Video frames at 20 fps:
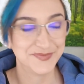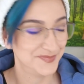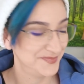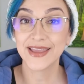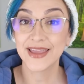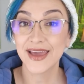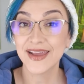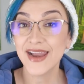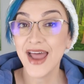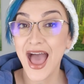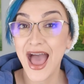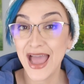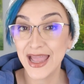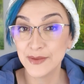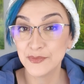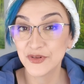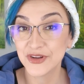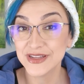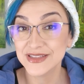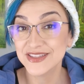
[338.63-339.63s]
I got a
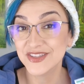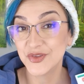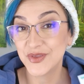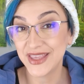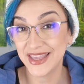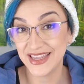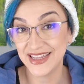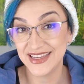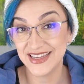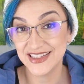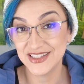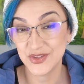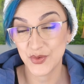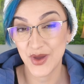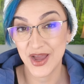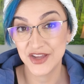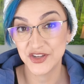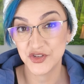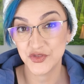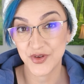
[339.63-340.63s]
hybrid zucchini
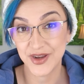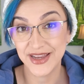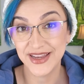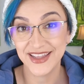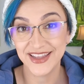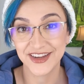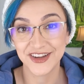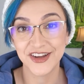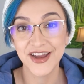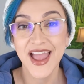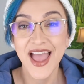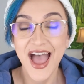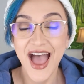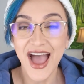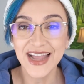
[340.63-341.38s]
squash right here.